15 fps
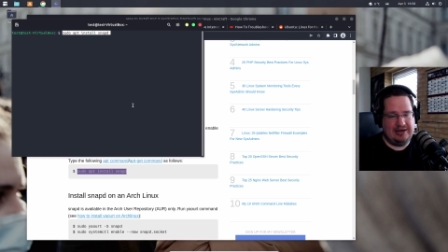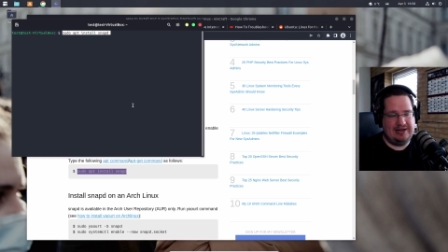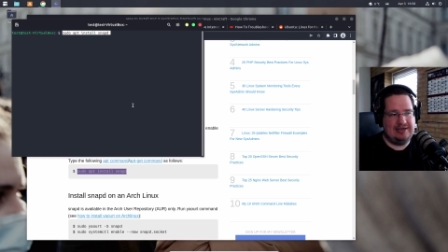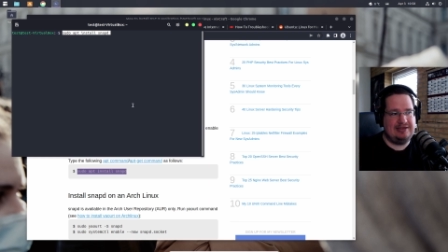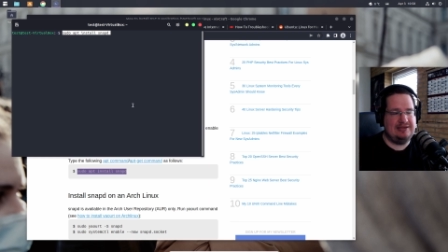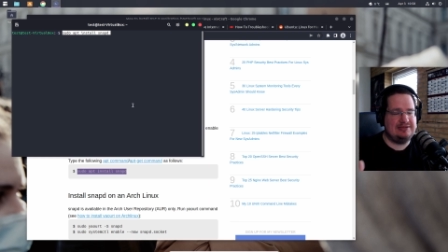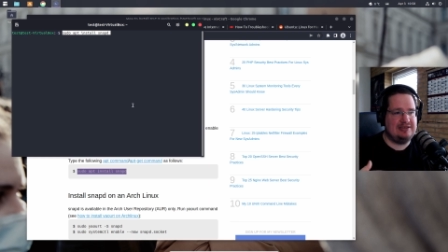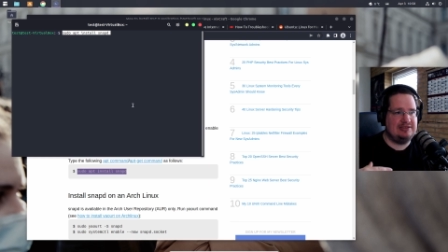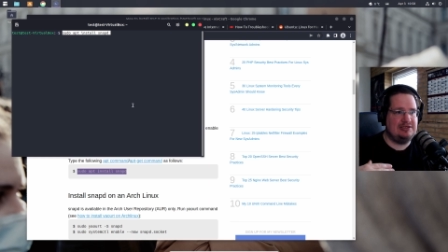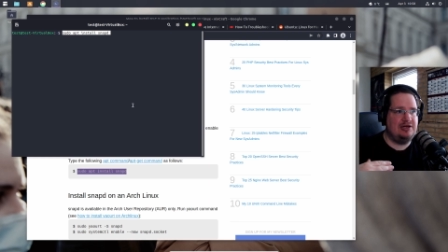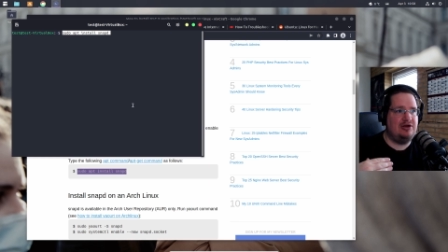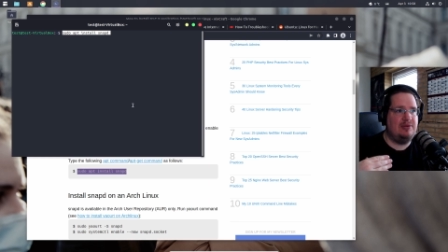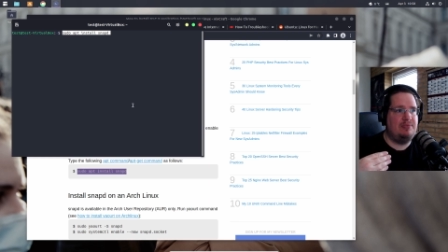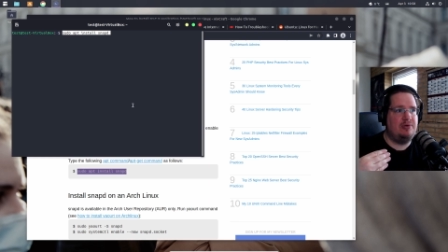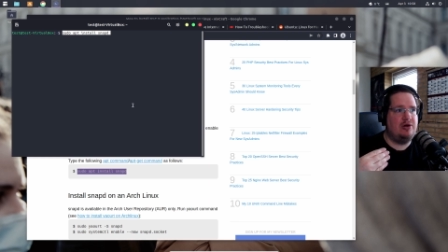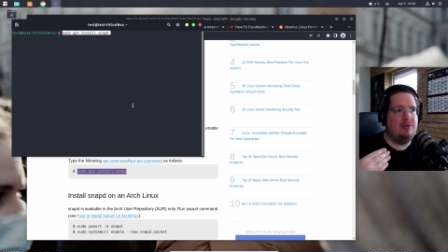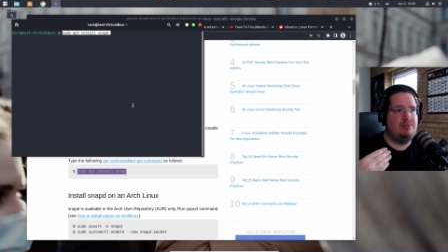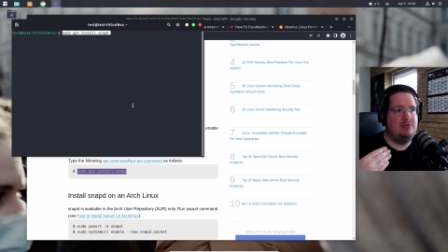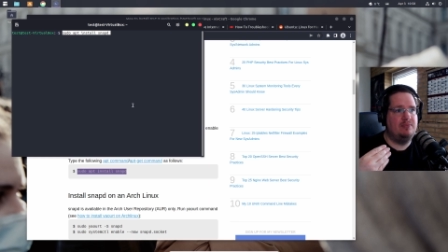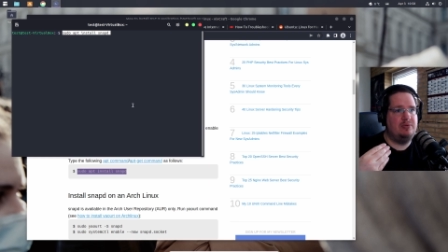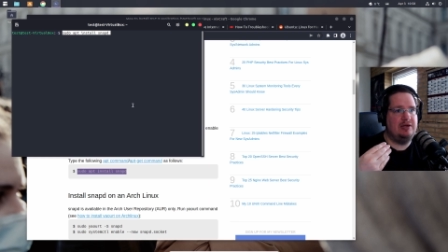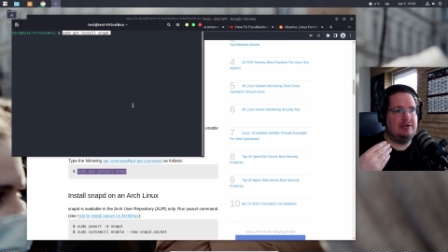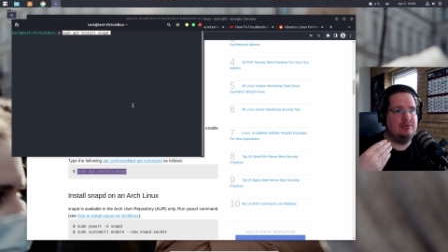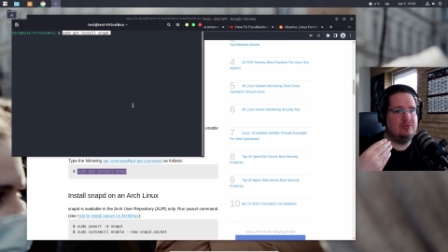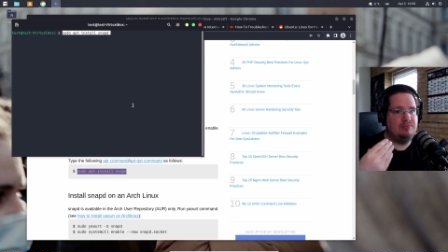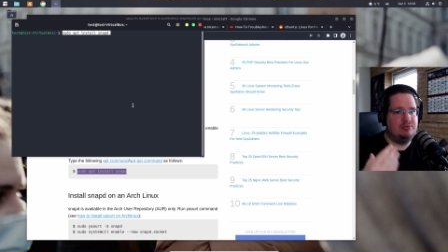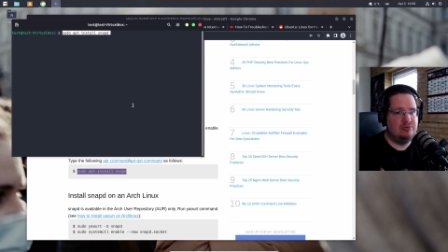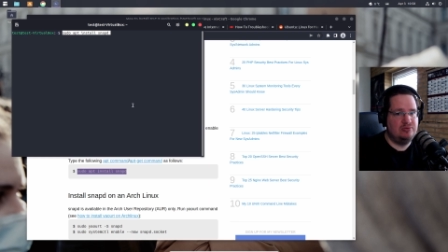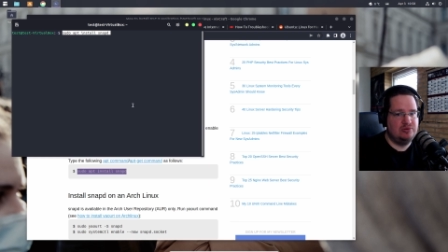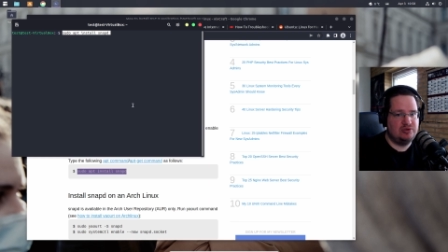That, that That's not a problem with
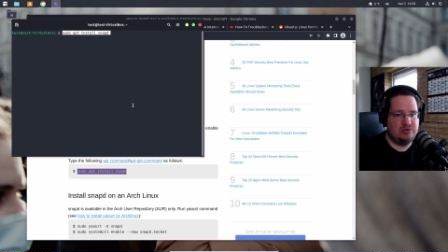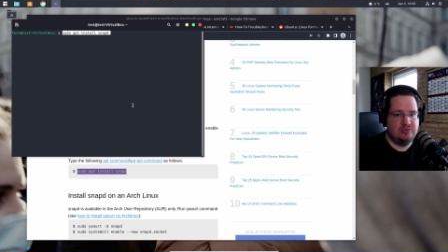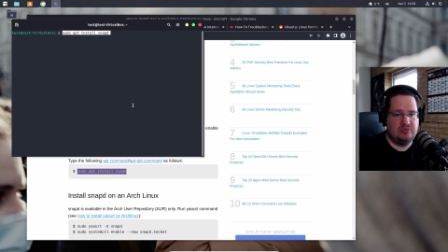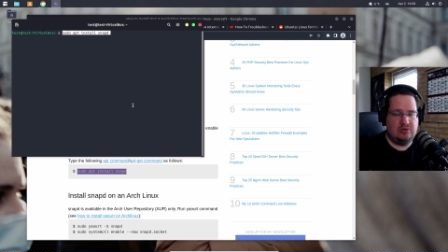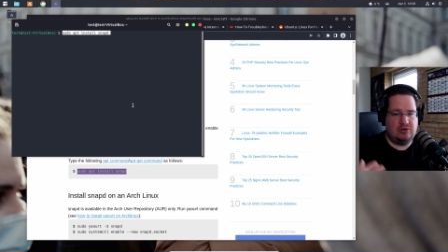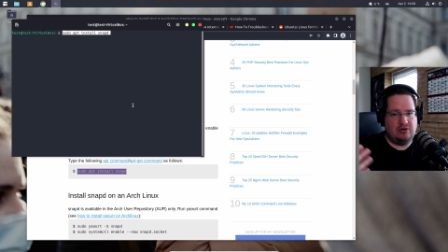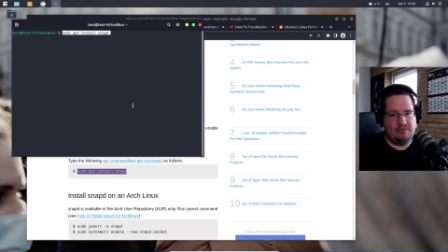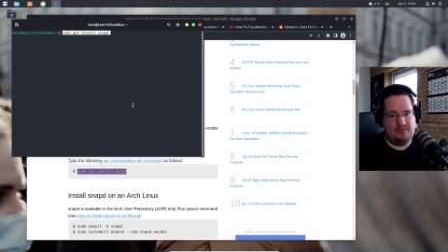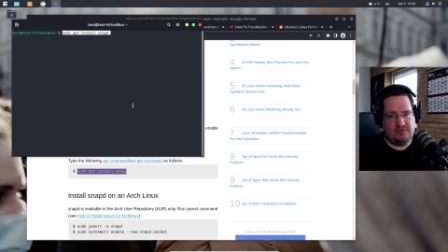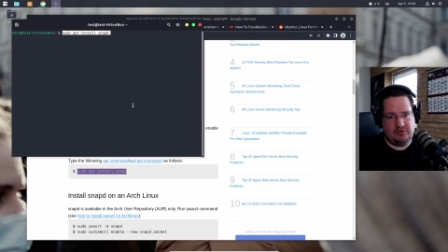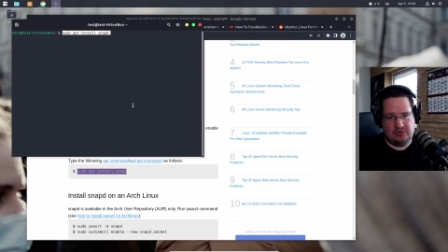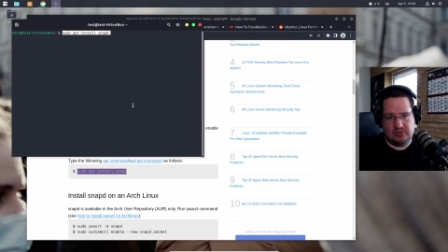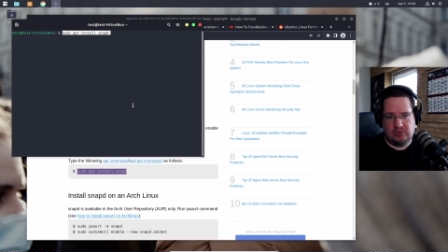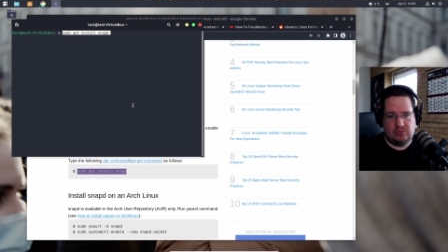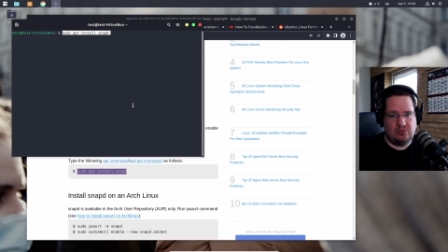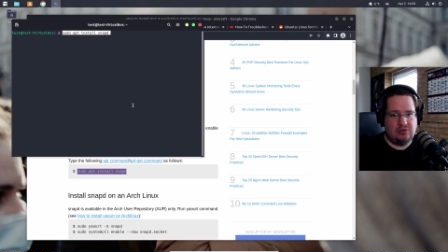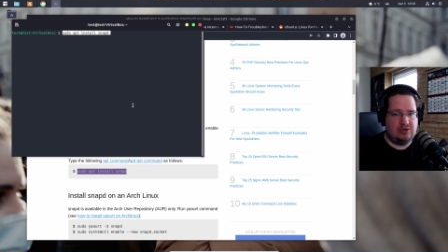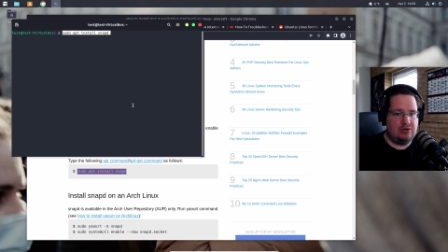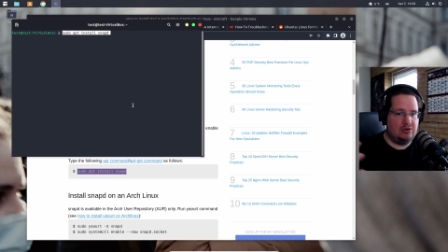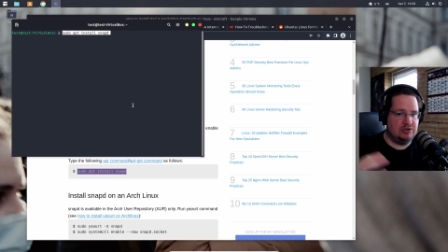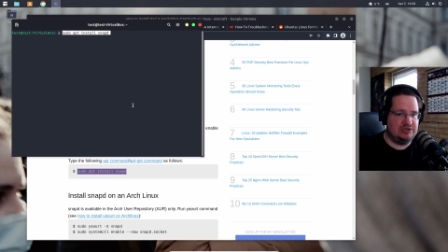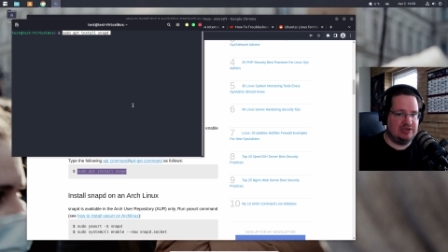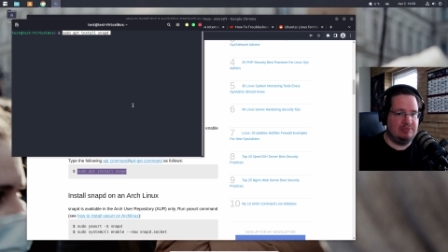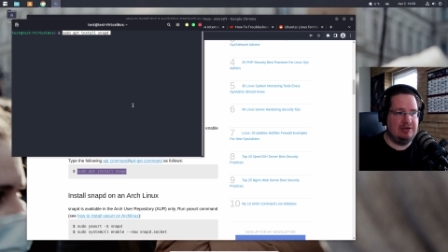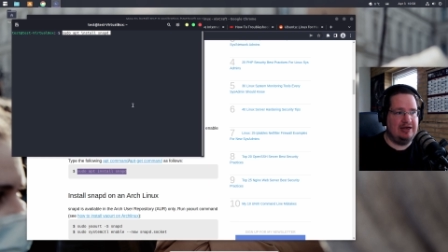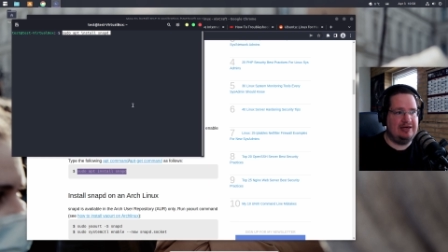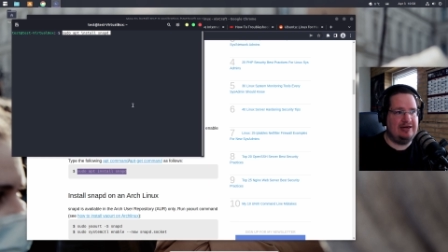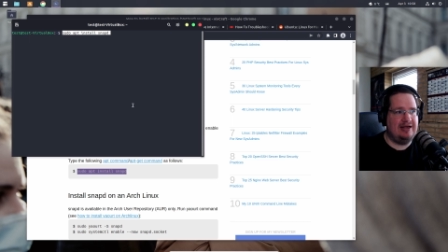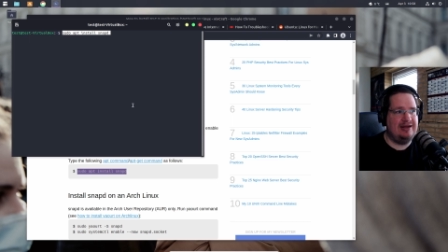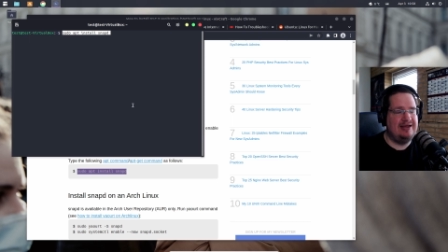Ubuntu or Fedora or something like
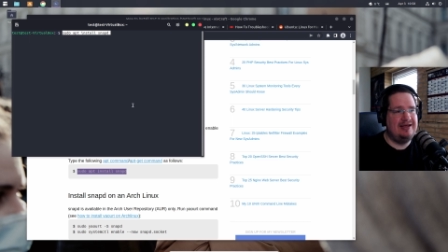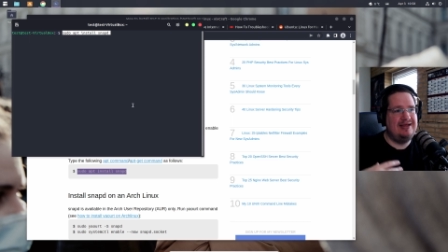that.